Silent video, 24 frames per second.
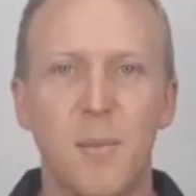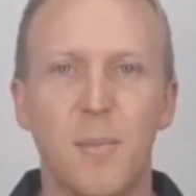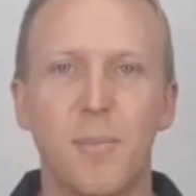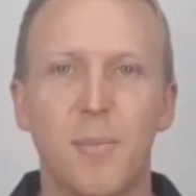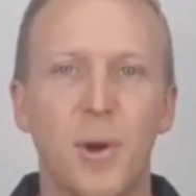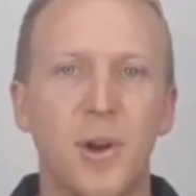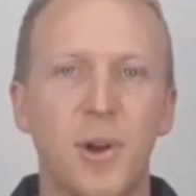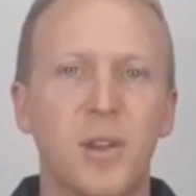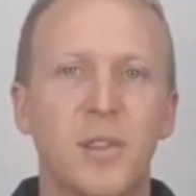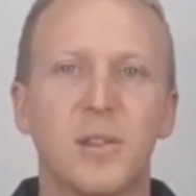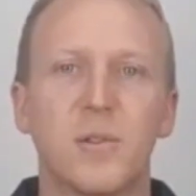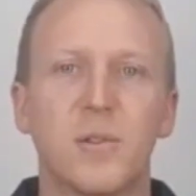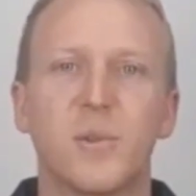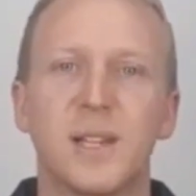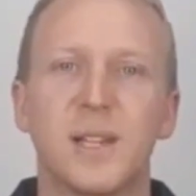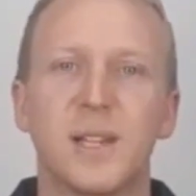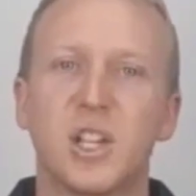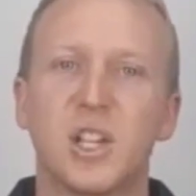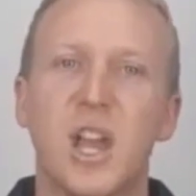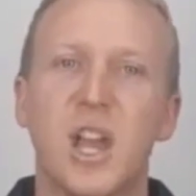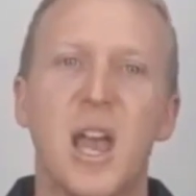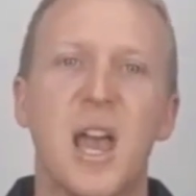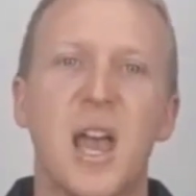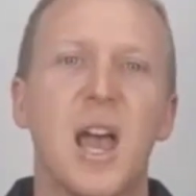both of
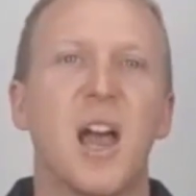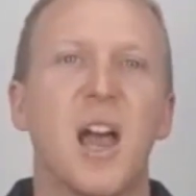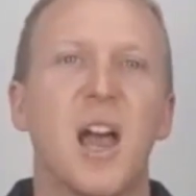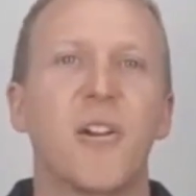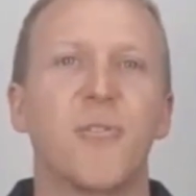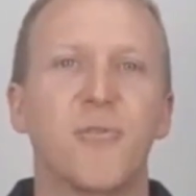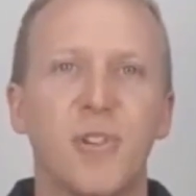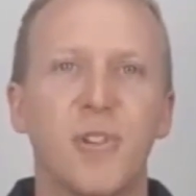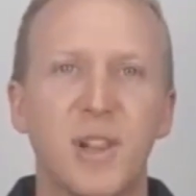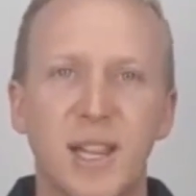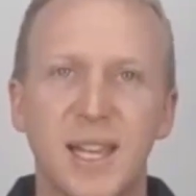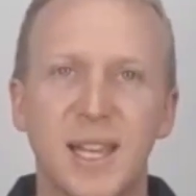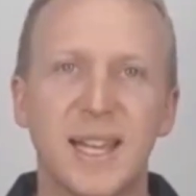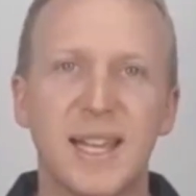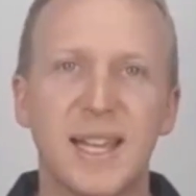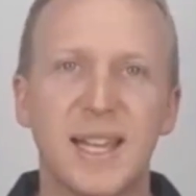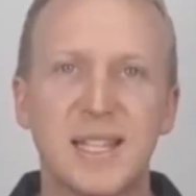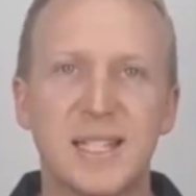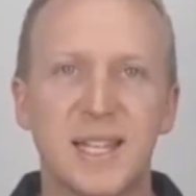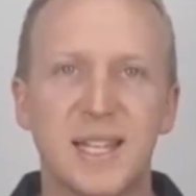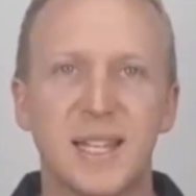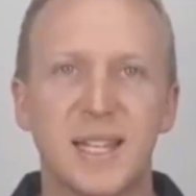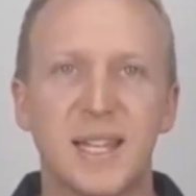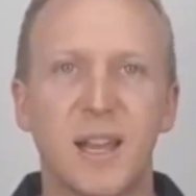which are really
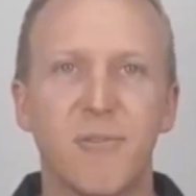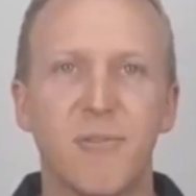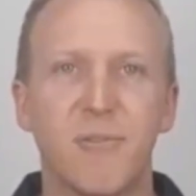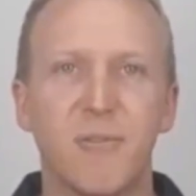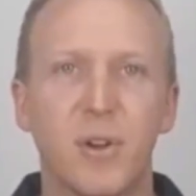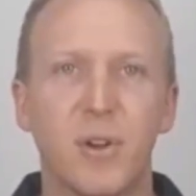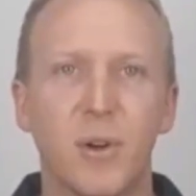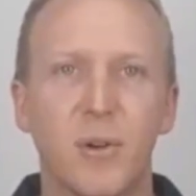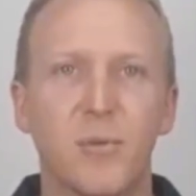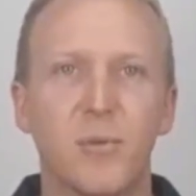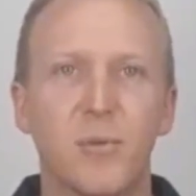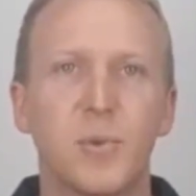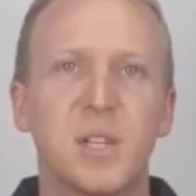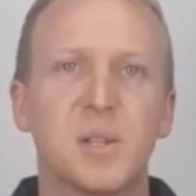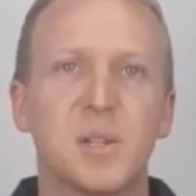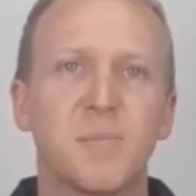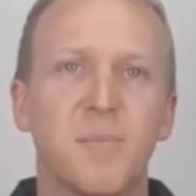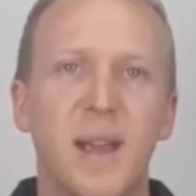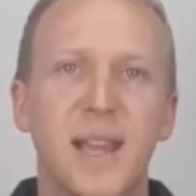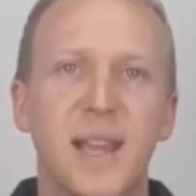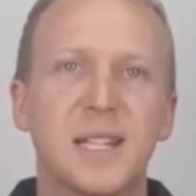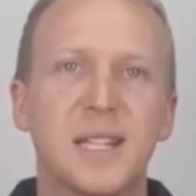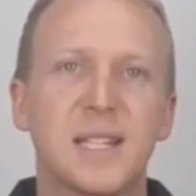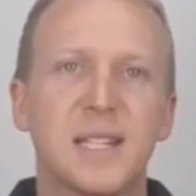easy to get rid of, which
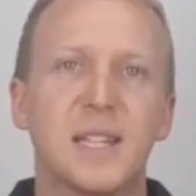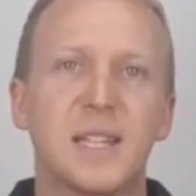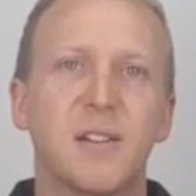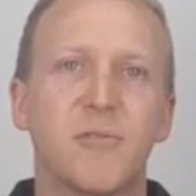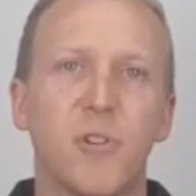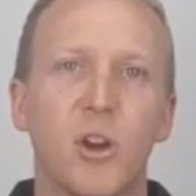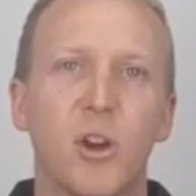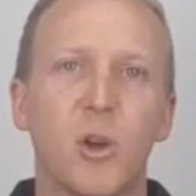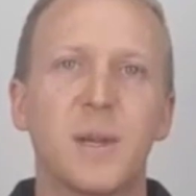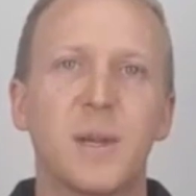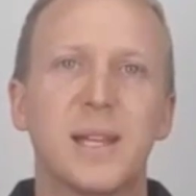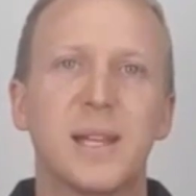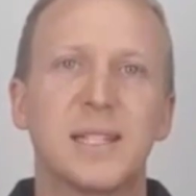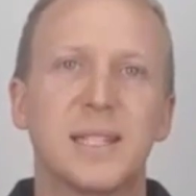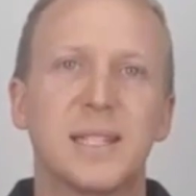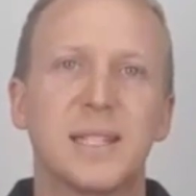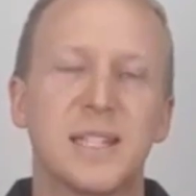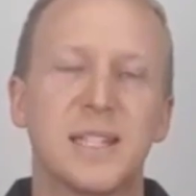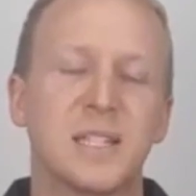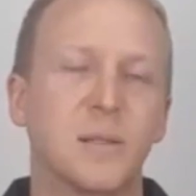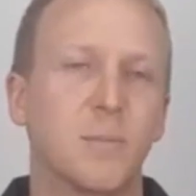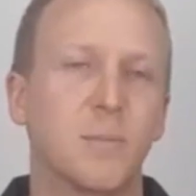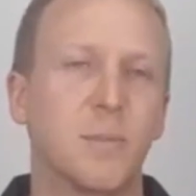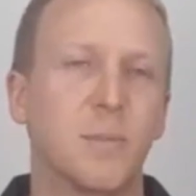makes the aerobic
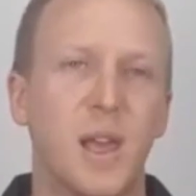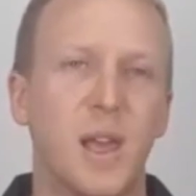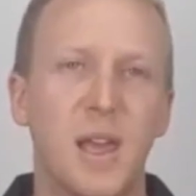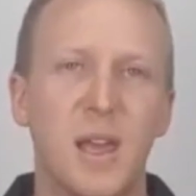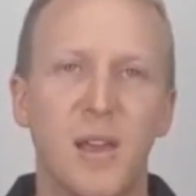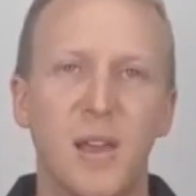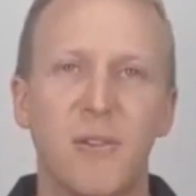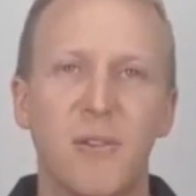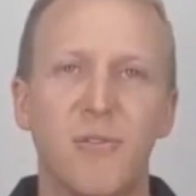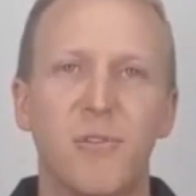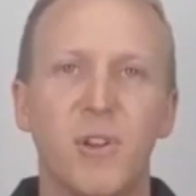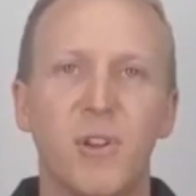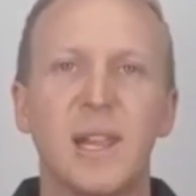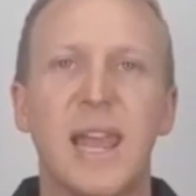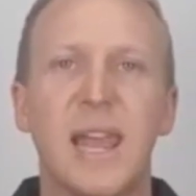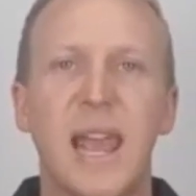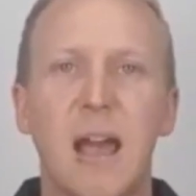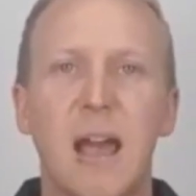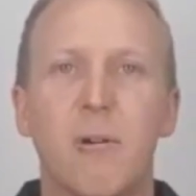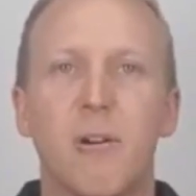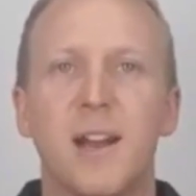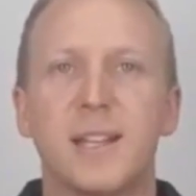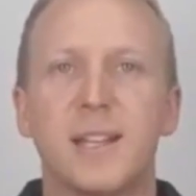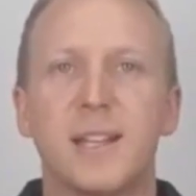system really
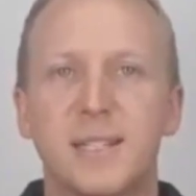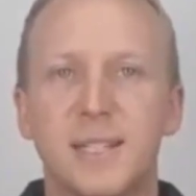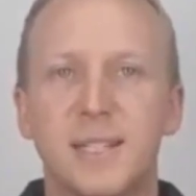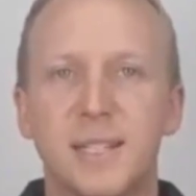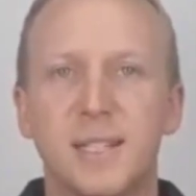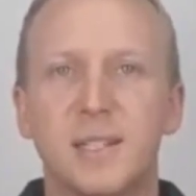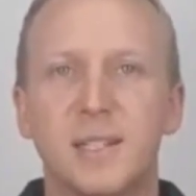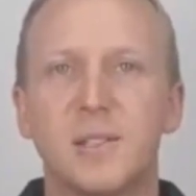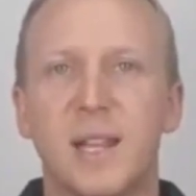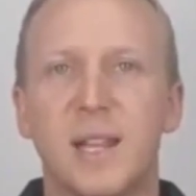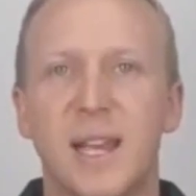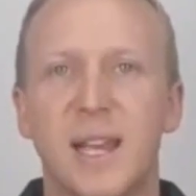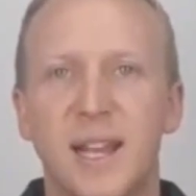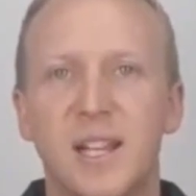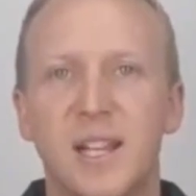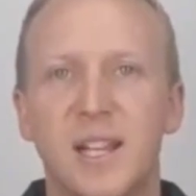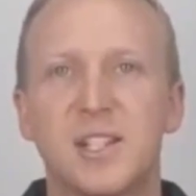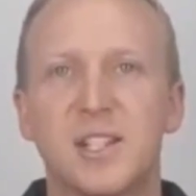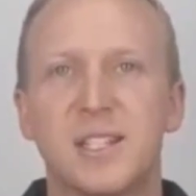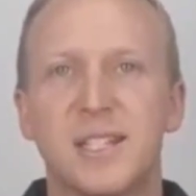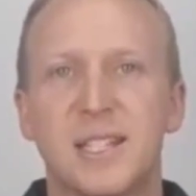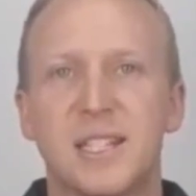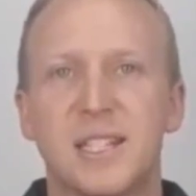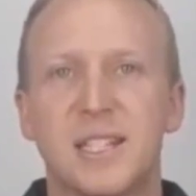our ideal
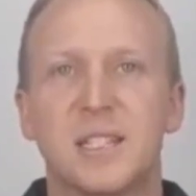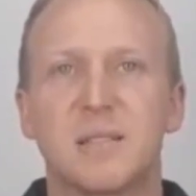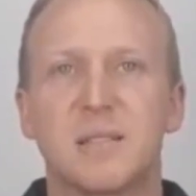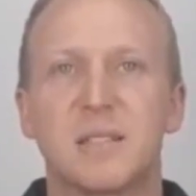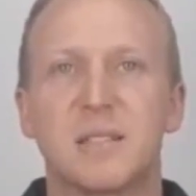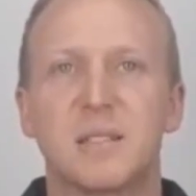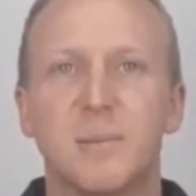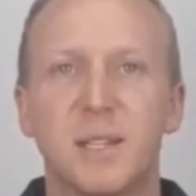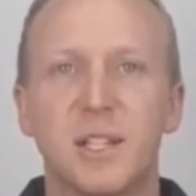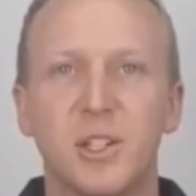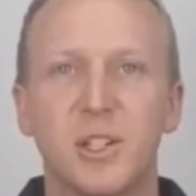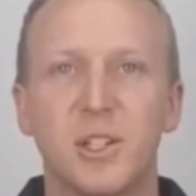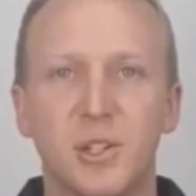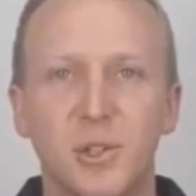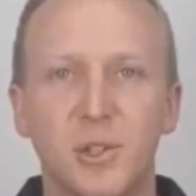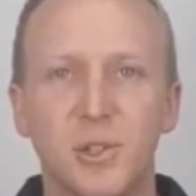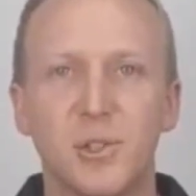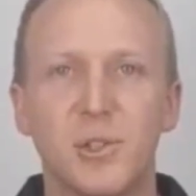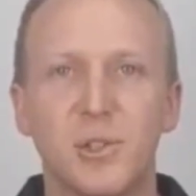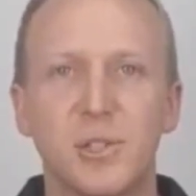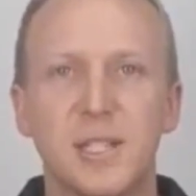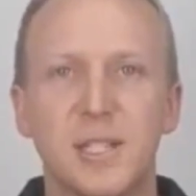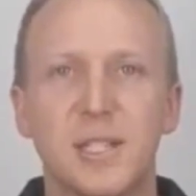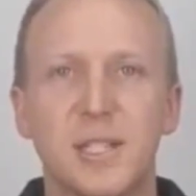energy system to be
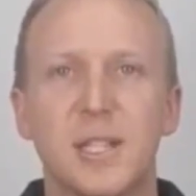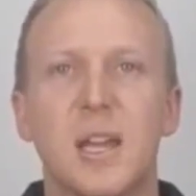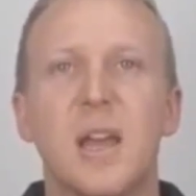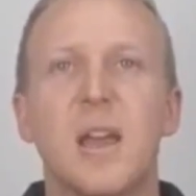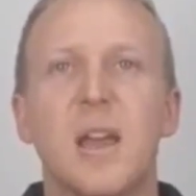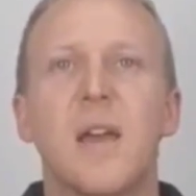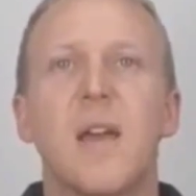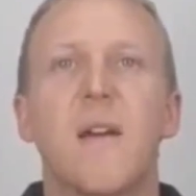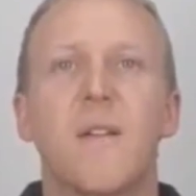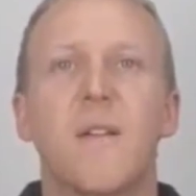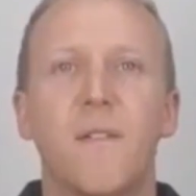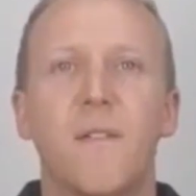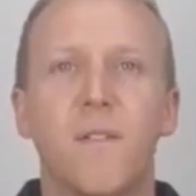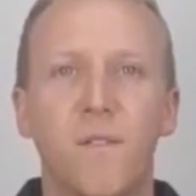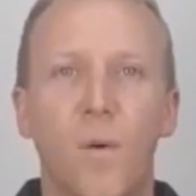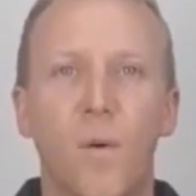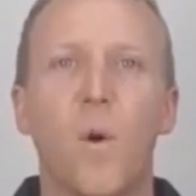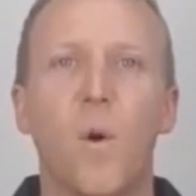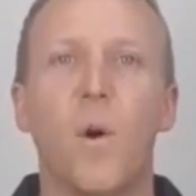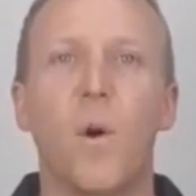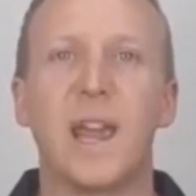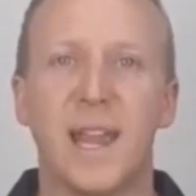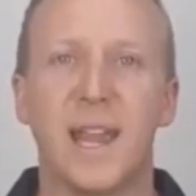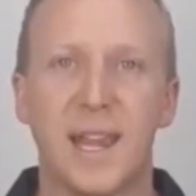used
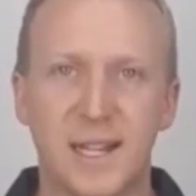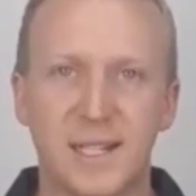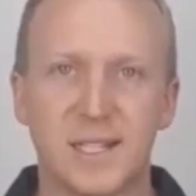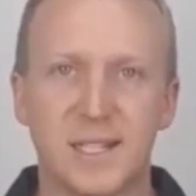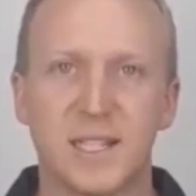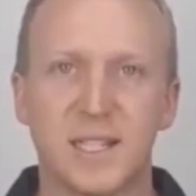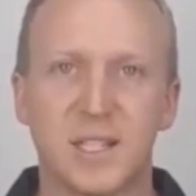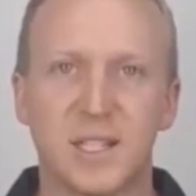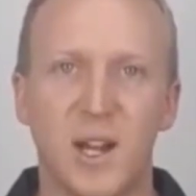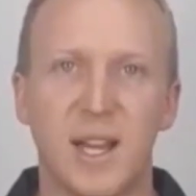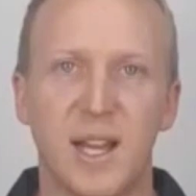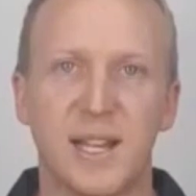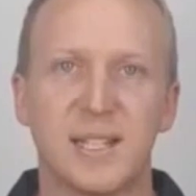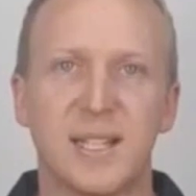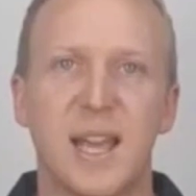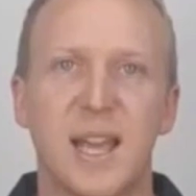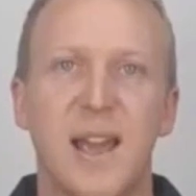for exercise.